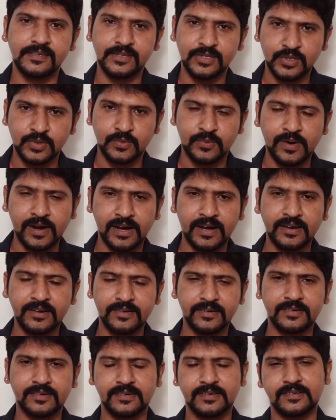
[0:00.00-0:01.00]
You
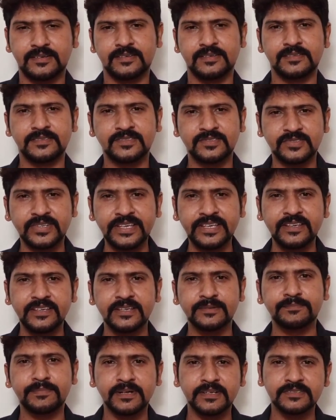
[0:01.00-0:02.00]
are seeing
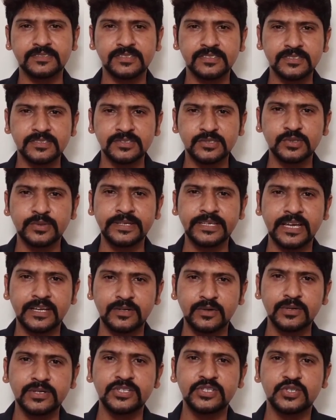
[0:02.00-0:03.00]
a person doing a
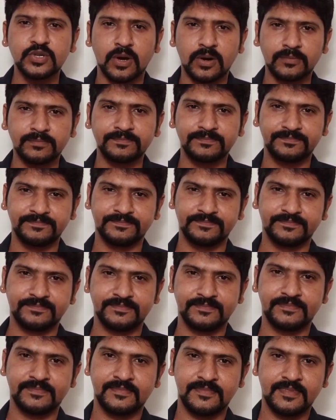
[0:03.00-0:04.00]
good job.
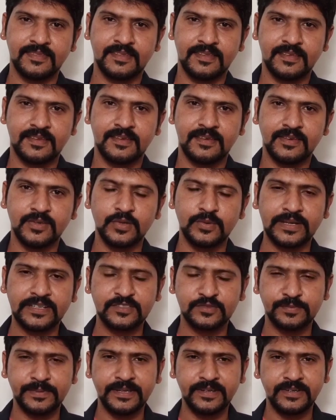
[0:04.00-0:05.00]
You
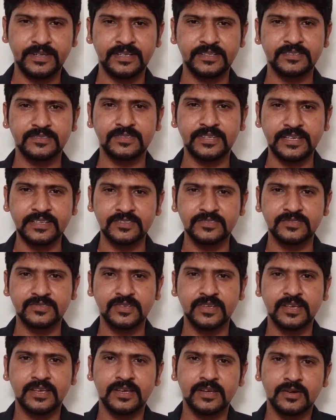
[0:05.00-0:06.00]
experience
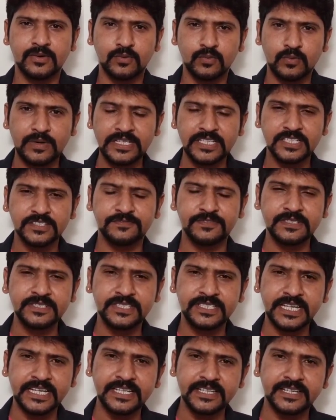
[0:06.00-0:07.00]
his wonderful
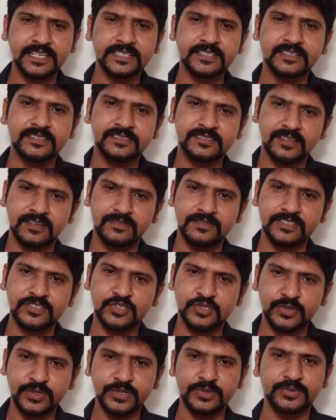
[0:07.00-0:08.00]
dedicated
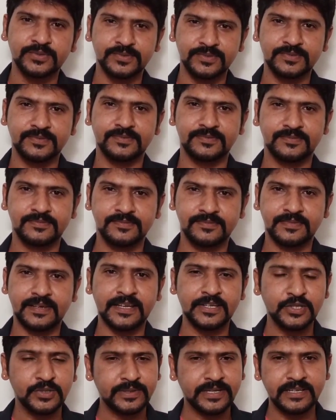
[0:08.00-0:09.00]
service to you,
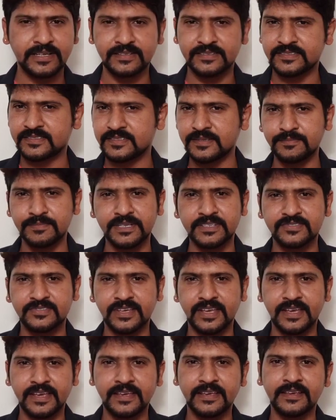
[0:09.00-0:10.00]
and you can simply
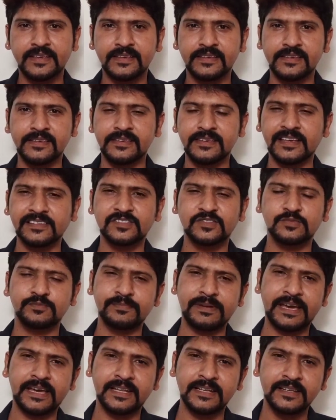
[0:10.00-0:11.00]
say, yes
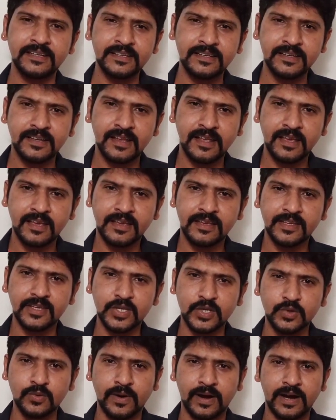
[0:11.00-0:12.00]
man,
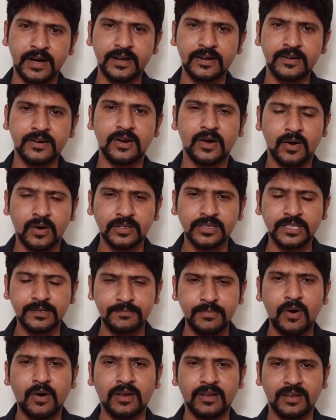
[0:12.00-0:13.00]
you are on the
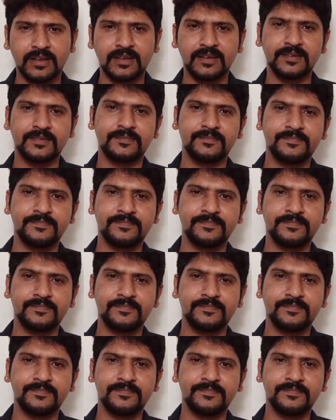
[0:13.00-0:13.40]
ball.